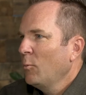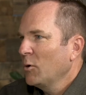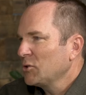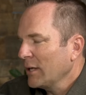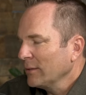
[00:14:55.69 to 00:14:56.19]

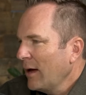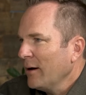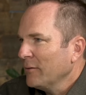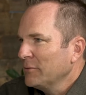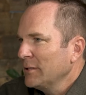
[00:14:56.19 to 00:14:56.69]
which I
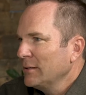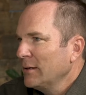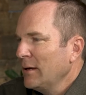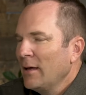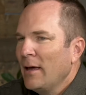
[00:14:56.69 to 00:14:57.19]
loved.
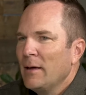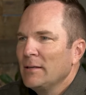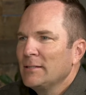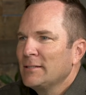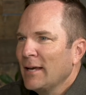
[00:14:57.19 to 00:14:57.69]

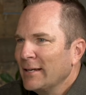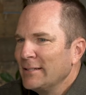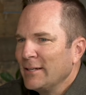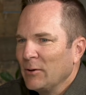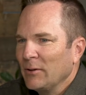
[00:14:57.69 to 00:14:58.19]

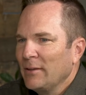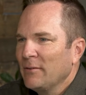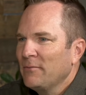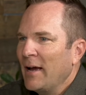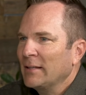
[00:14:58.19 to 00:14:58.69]
Secondarily, the
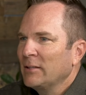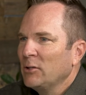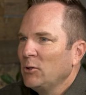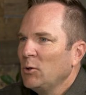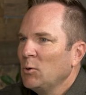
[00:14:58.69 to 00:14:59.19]
fact that
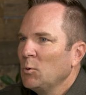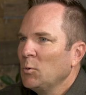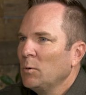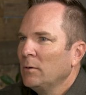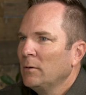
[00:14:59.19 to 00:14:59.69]

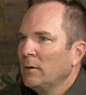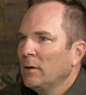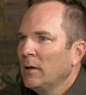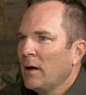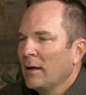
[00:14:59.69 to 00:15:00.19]

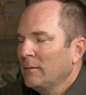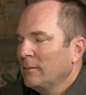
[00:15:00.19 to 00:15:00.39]
I